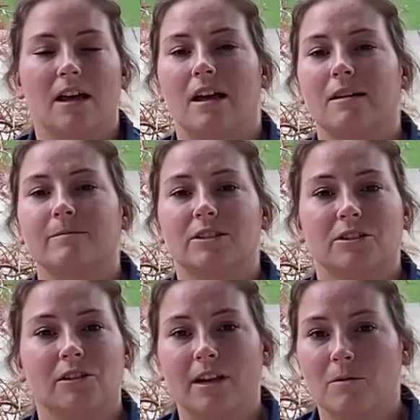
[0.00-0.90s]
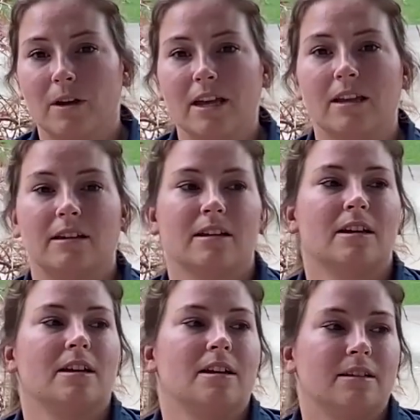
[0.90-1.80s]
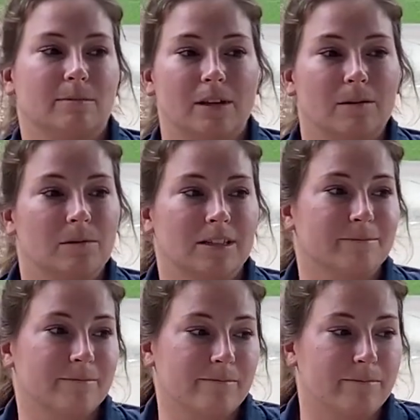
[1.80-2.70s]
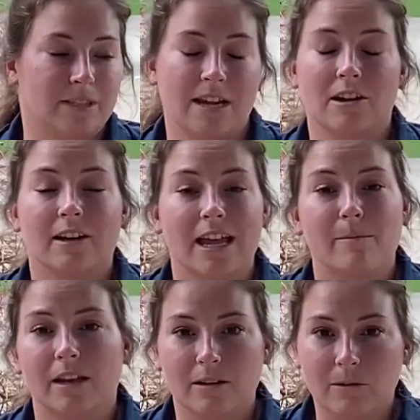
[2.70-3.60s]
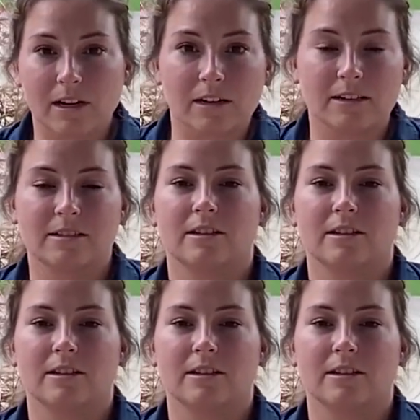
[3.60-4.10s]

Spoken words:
It's a great way to be able to take our game anywhere.